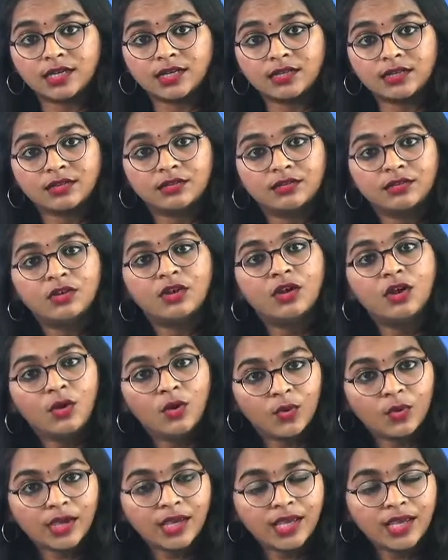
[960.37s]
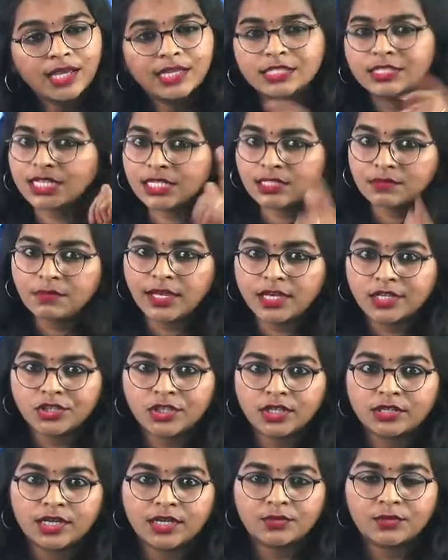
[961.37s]
Okay? Just make sure that we
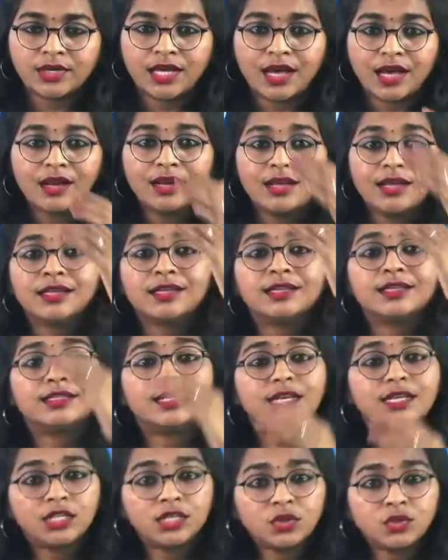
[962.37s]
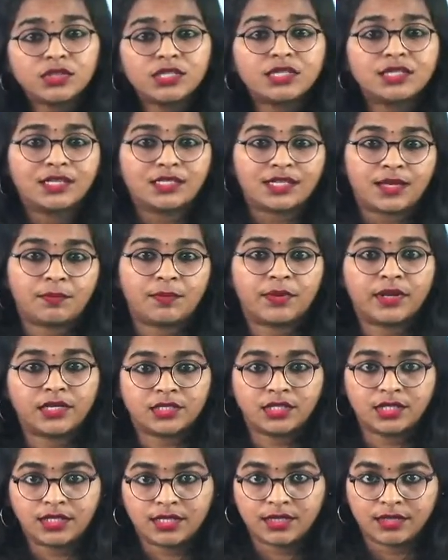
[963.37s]
are reducing the temperature here.
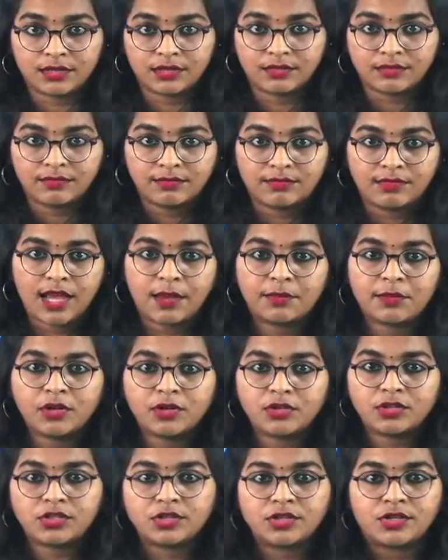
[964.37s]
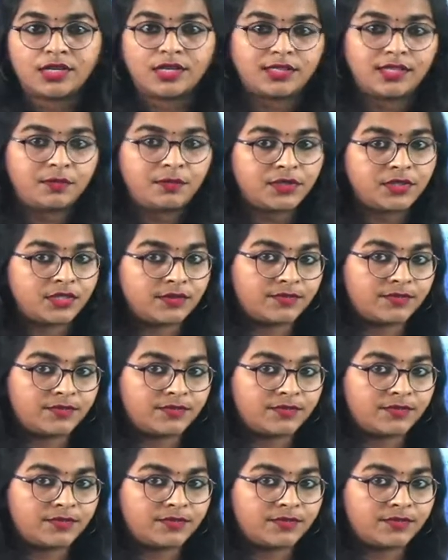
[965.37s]
I'm going to show another picture for you now.